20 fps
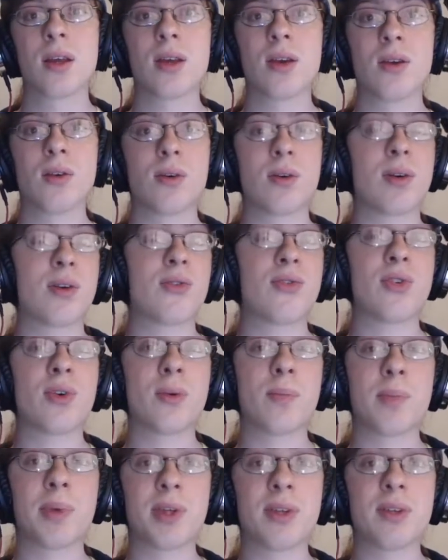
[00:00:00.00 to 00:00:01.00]
or if
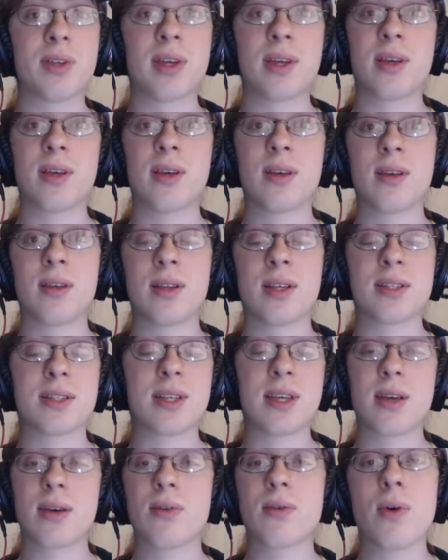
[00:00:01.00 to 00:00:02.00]
you're building, let's
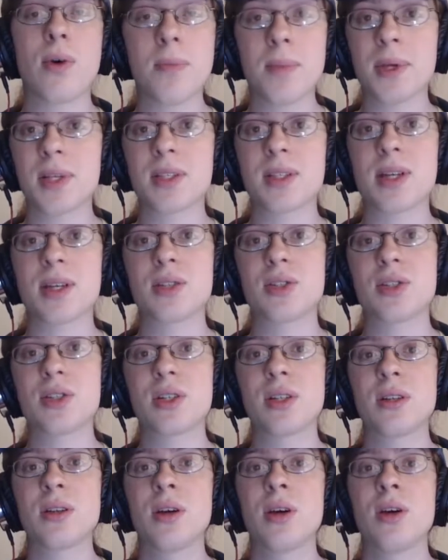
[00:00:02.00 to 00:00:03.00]
say, a Chrome
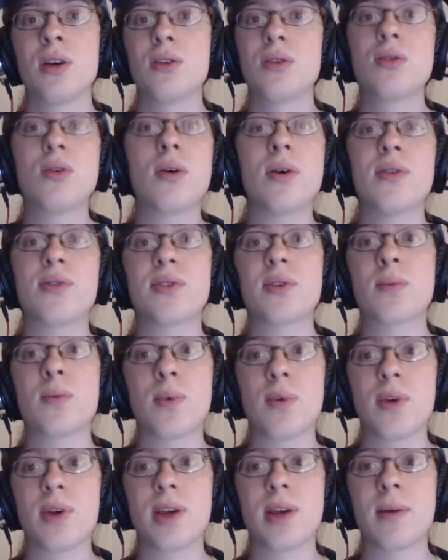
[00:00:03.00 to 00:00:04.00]
extension, you don't have to
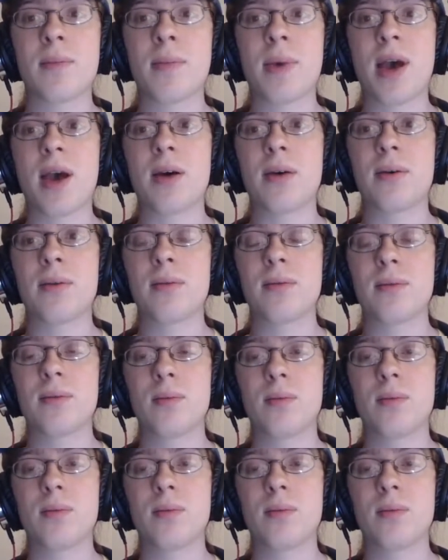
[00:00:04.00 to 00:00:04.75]
worry about